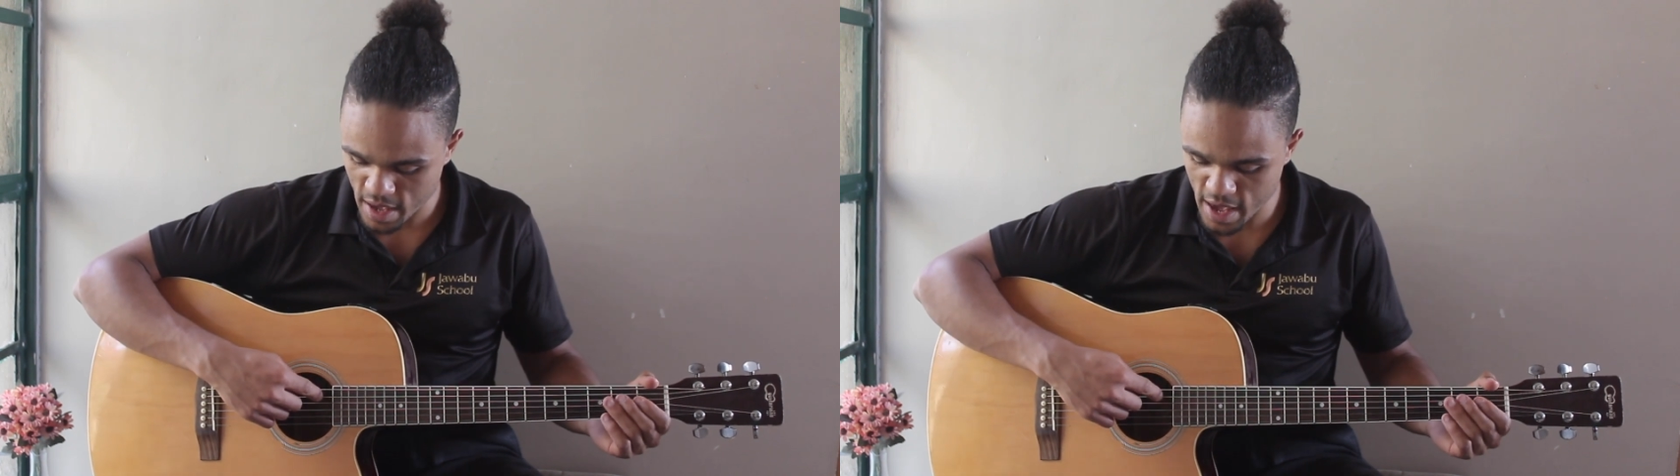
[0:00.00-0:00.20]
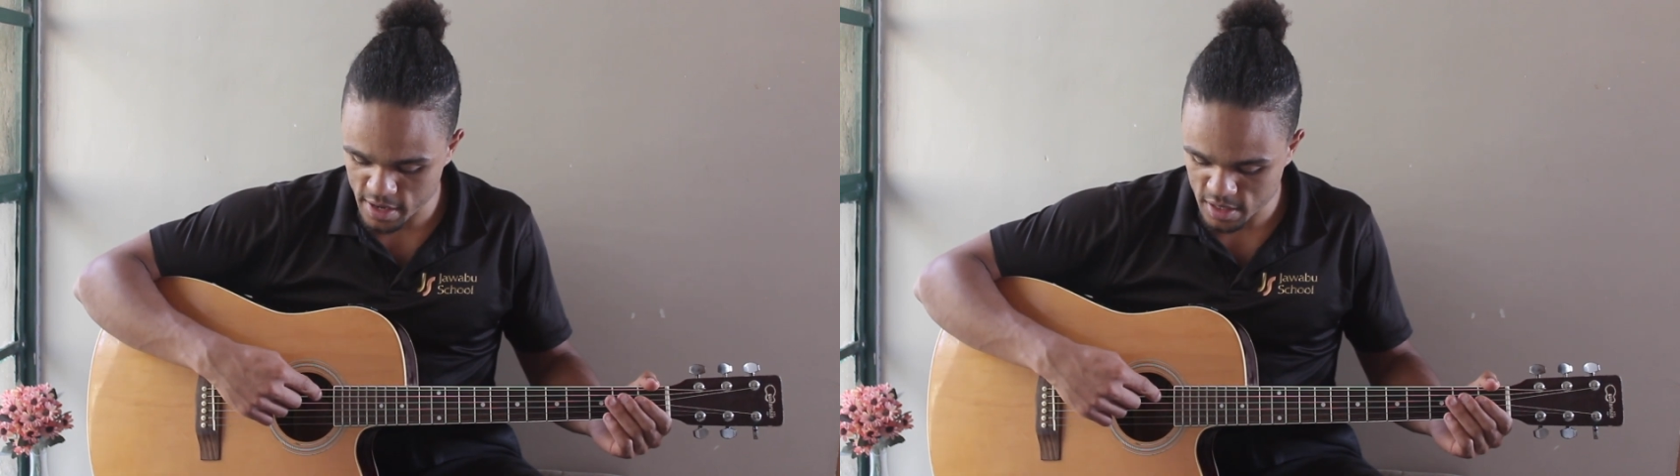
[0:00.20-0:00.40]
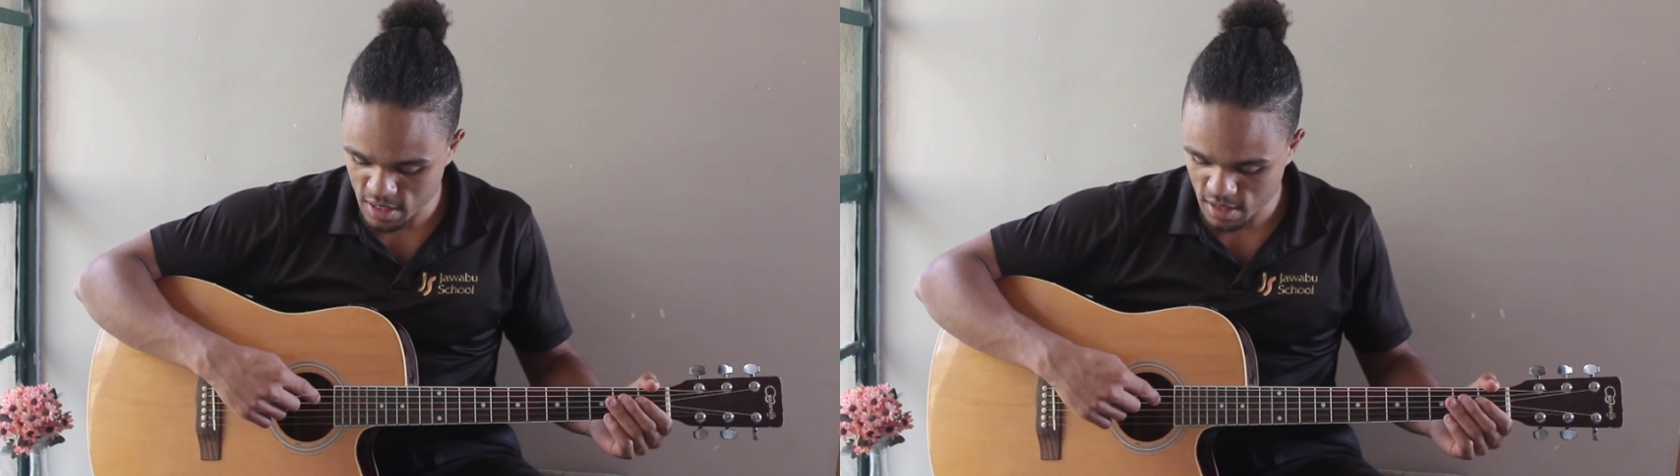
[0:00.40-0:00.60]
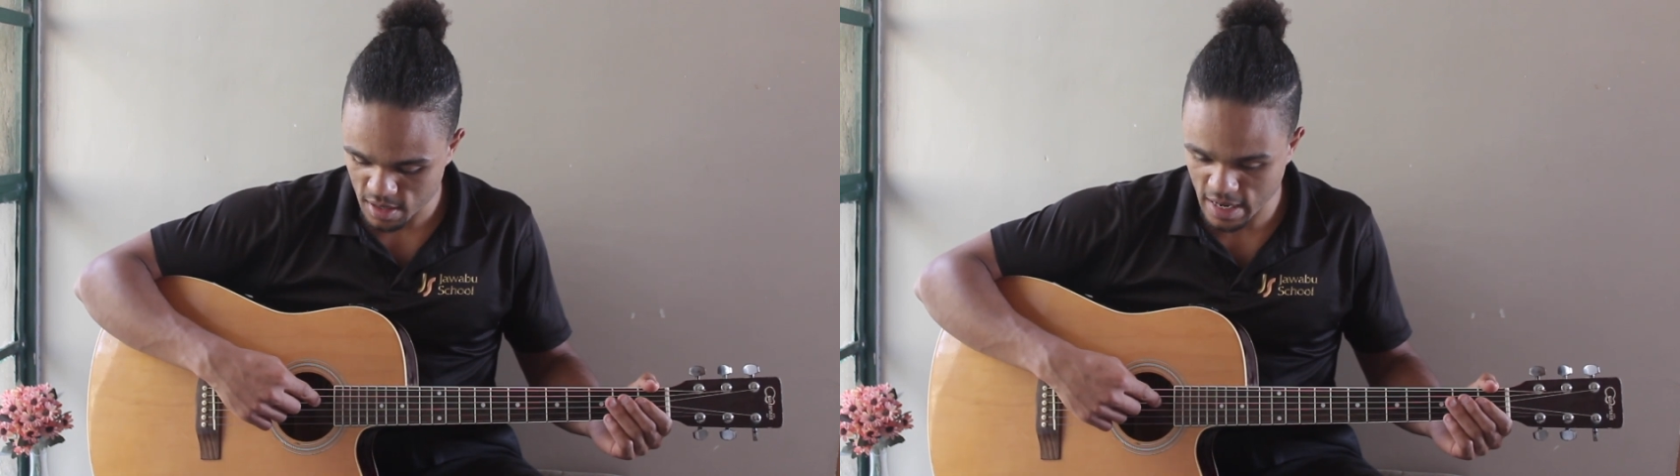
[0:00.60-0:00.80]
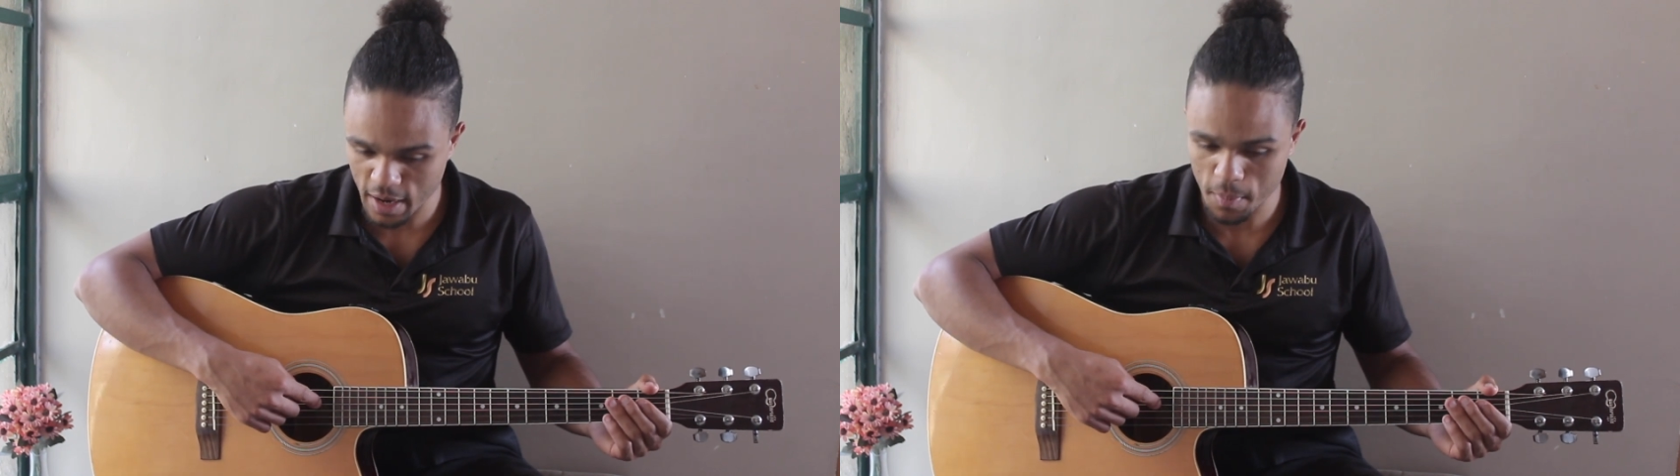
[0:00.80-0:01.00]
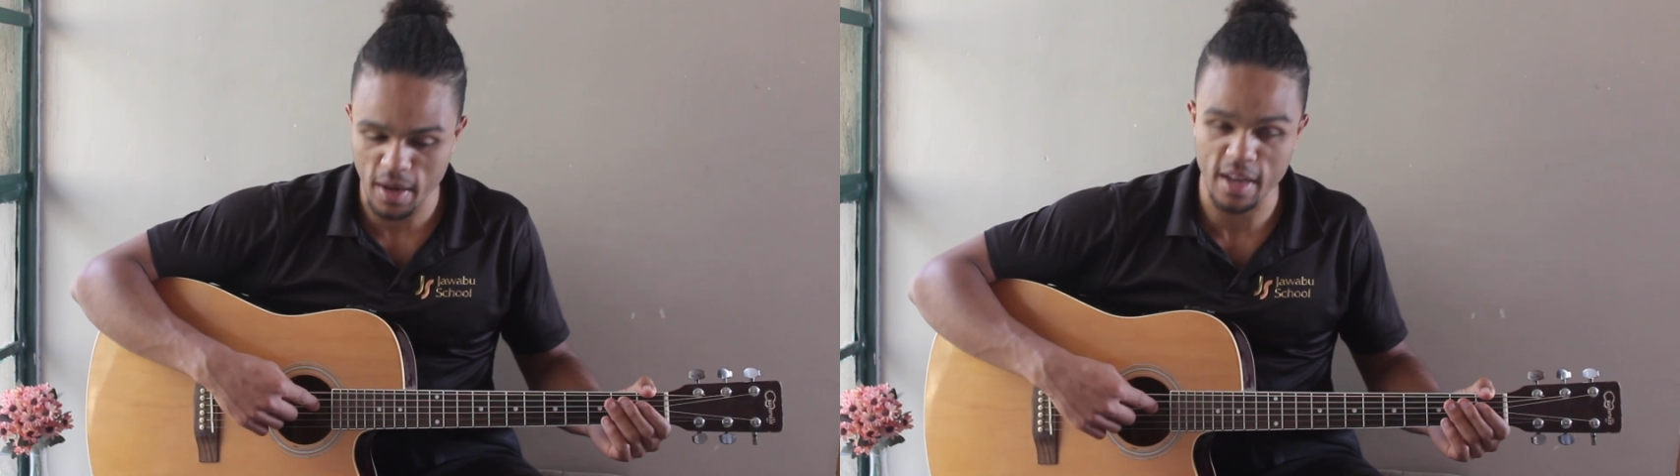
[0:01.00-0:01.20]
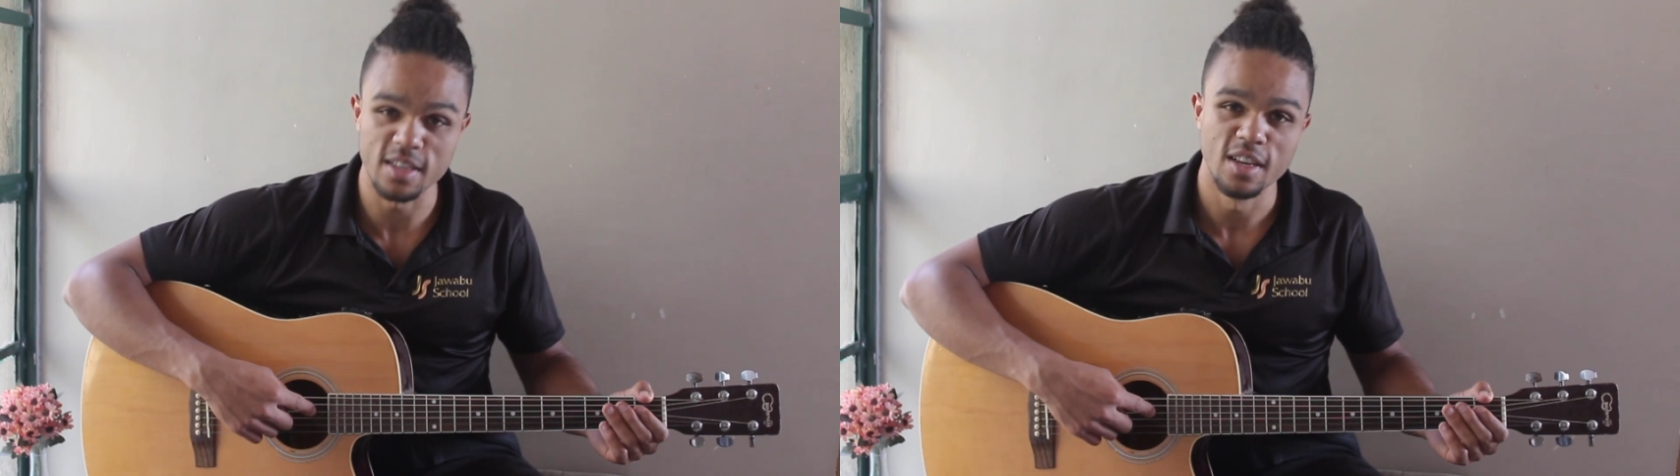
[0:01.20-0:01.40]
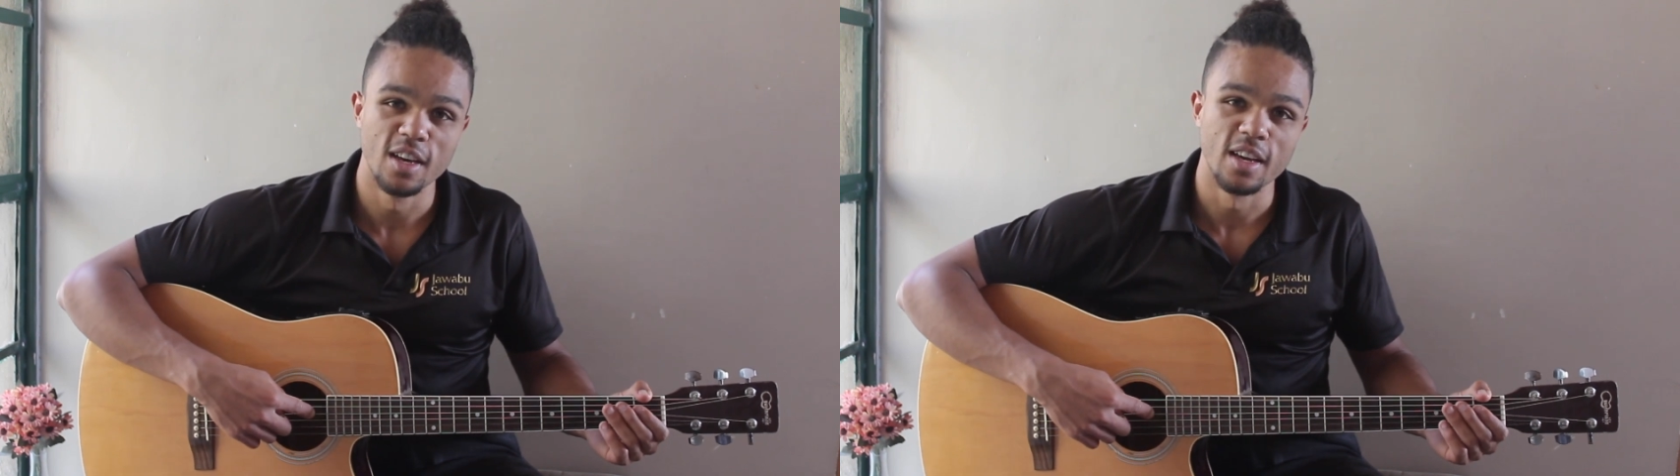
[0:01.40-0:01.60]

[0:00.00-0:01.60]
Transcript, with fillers: 8, Dynamite.